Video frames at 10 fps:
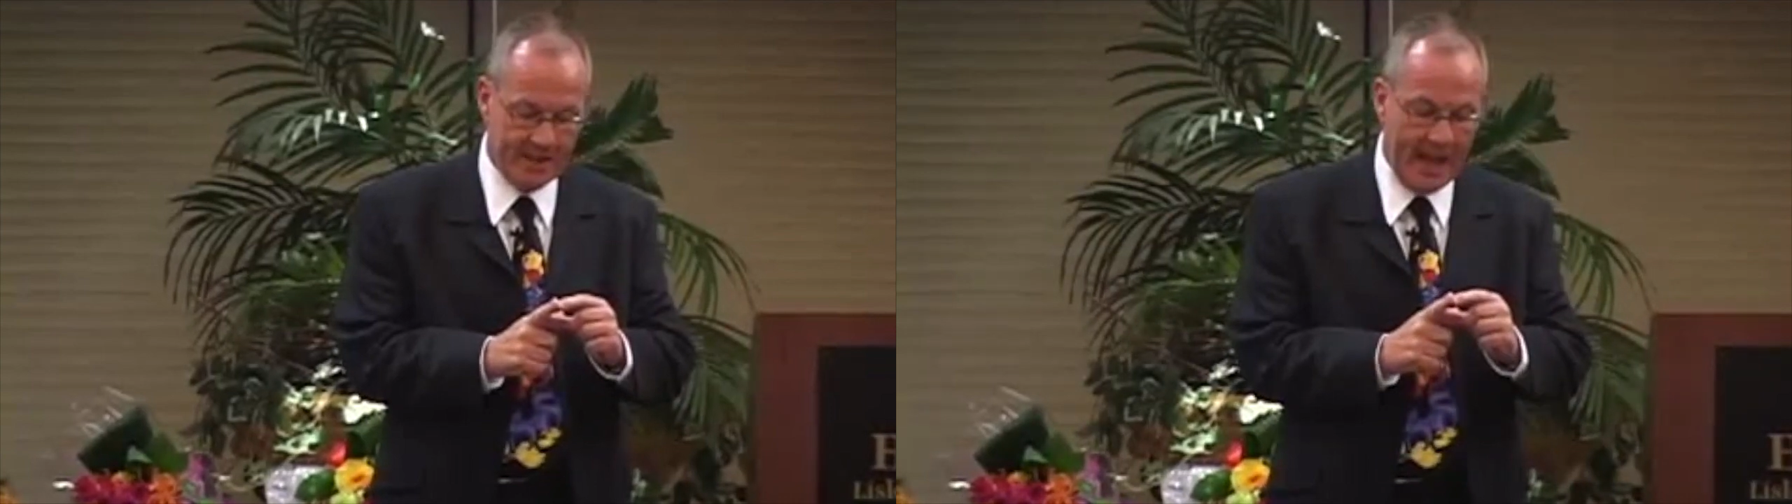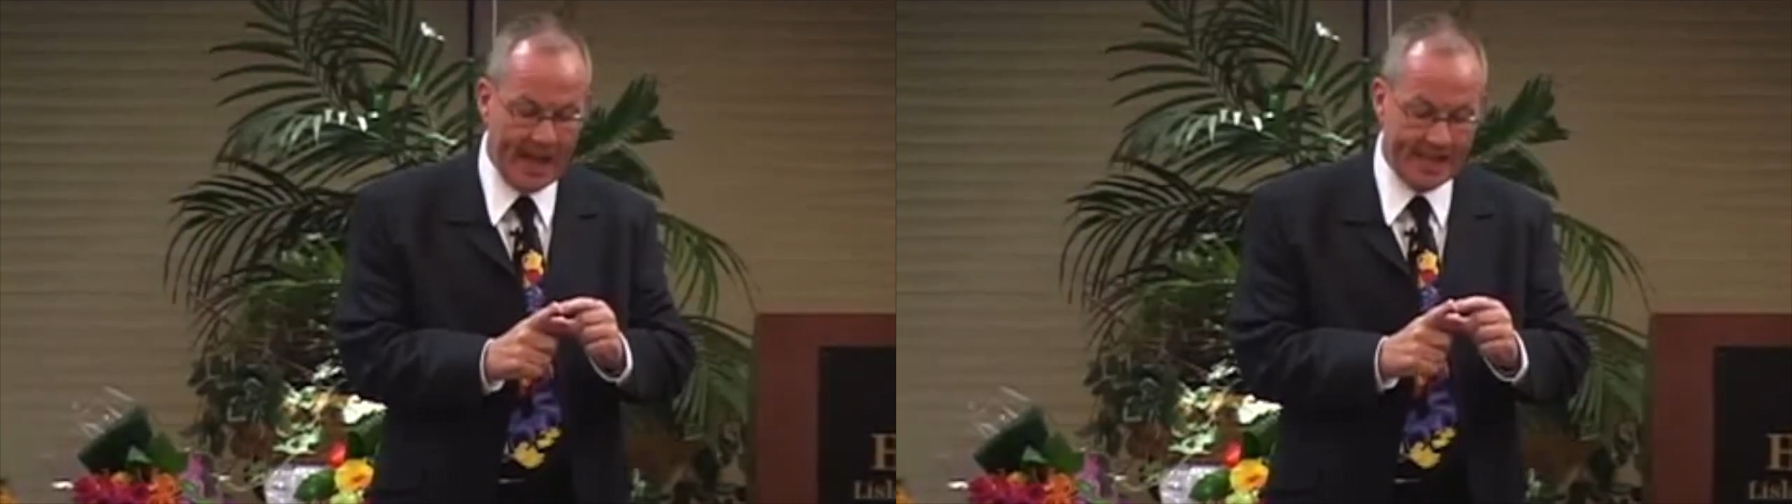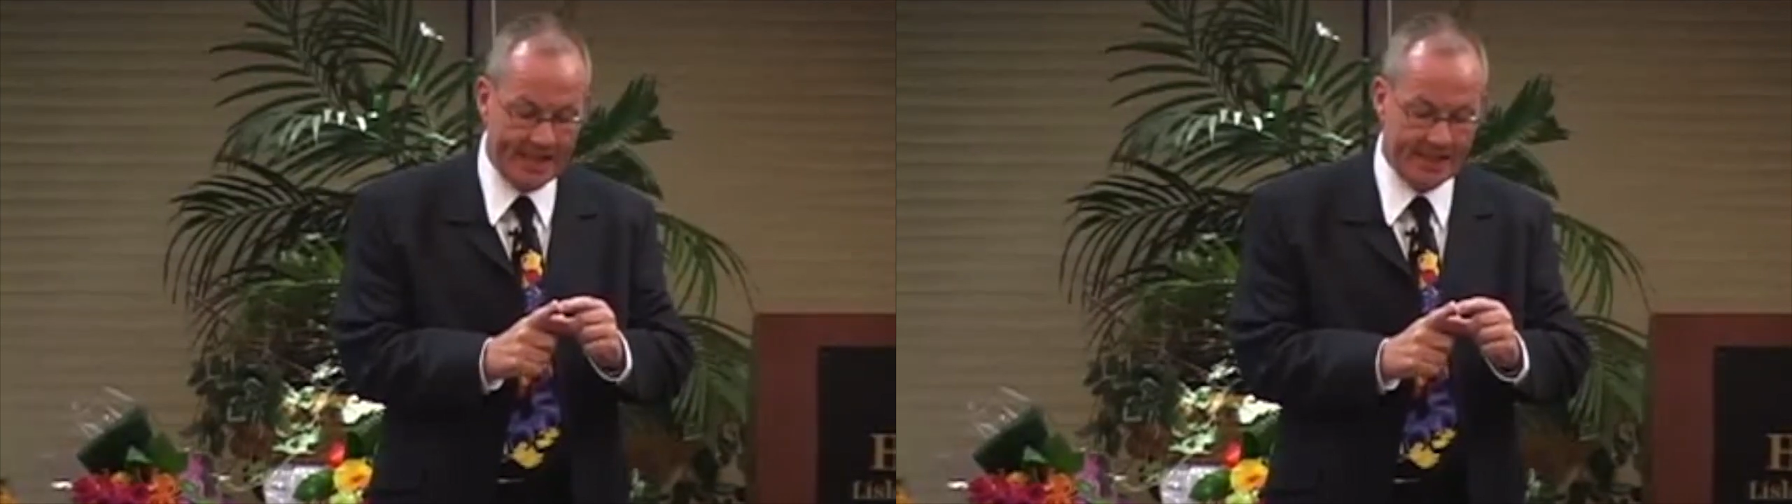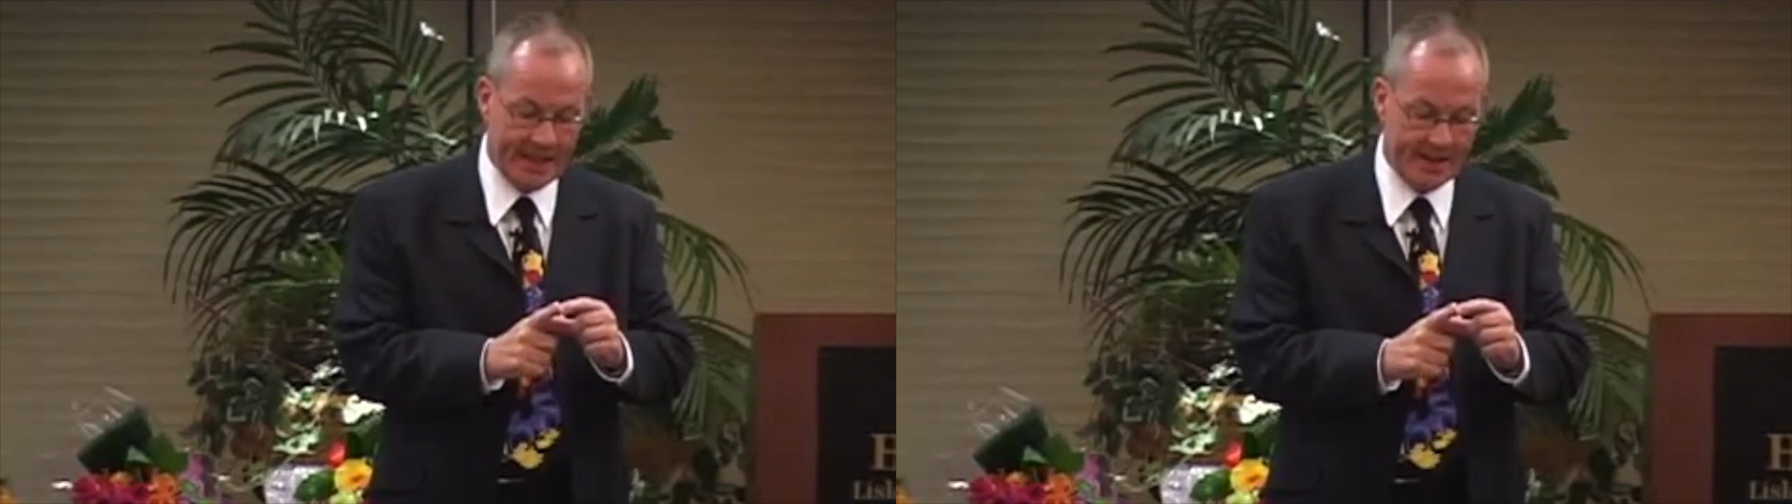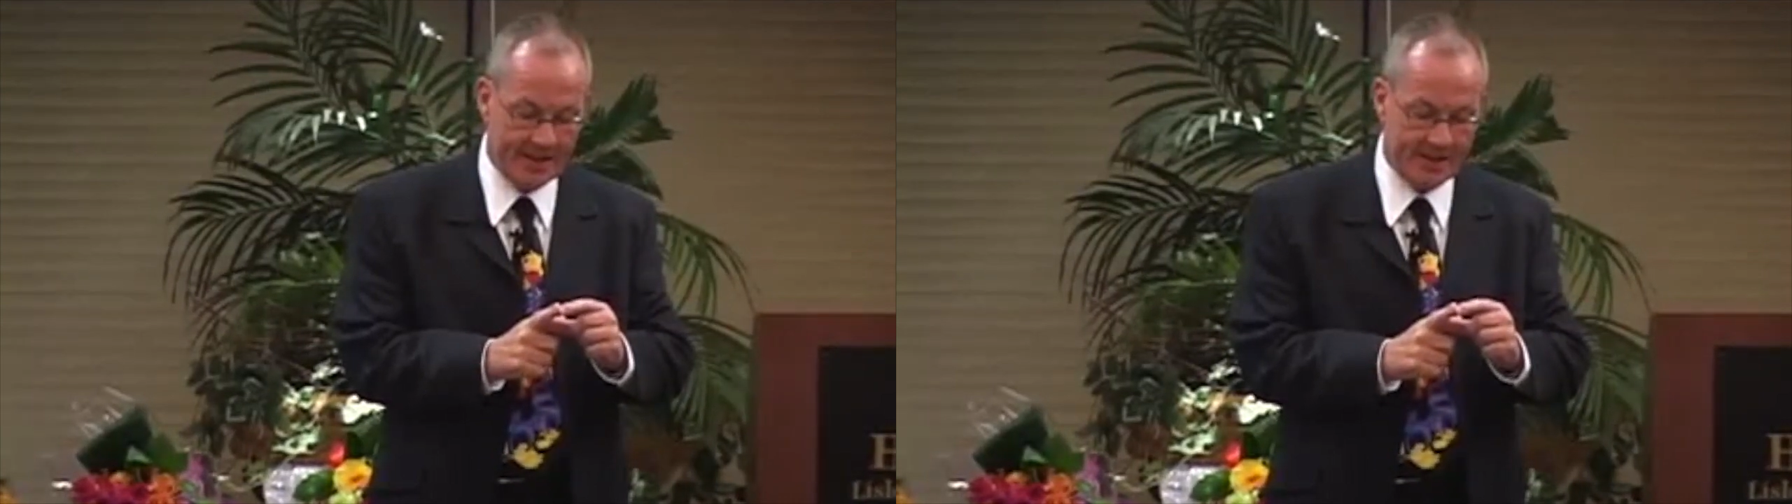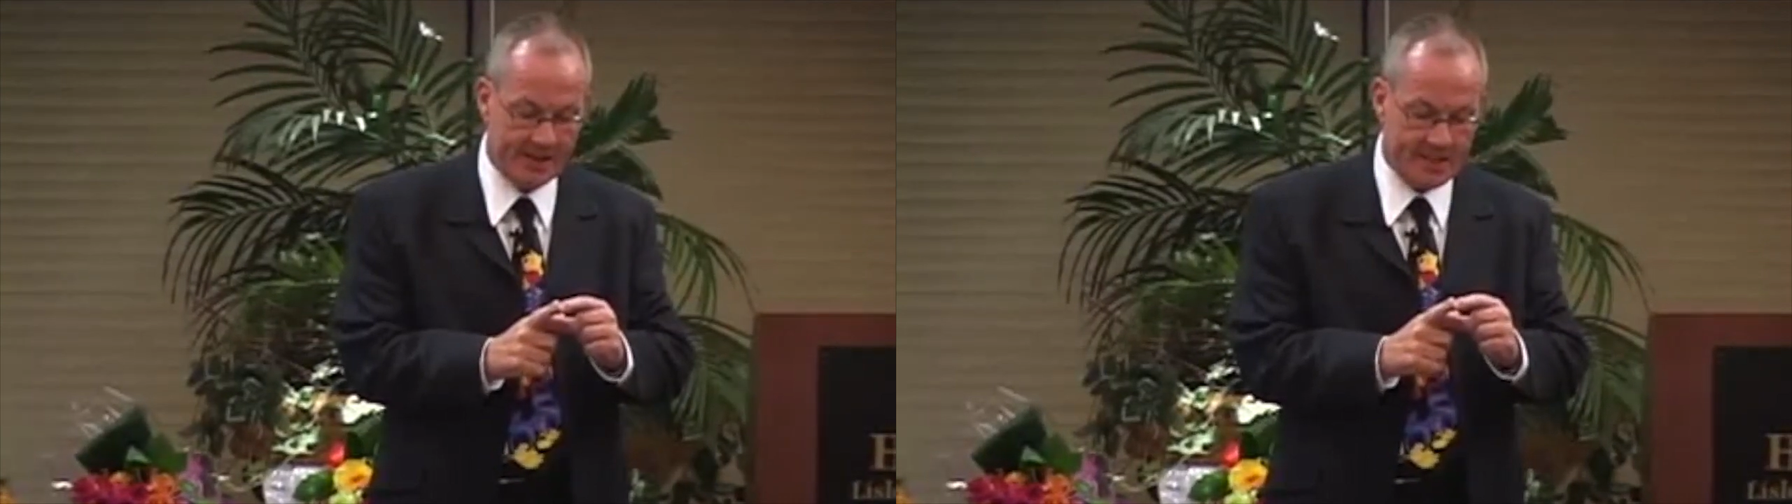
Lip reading: Hang in there.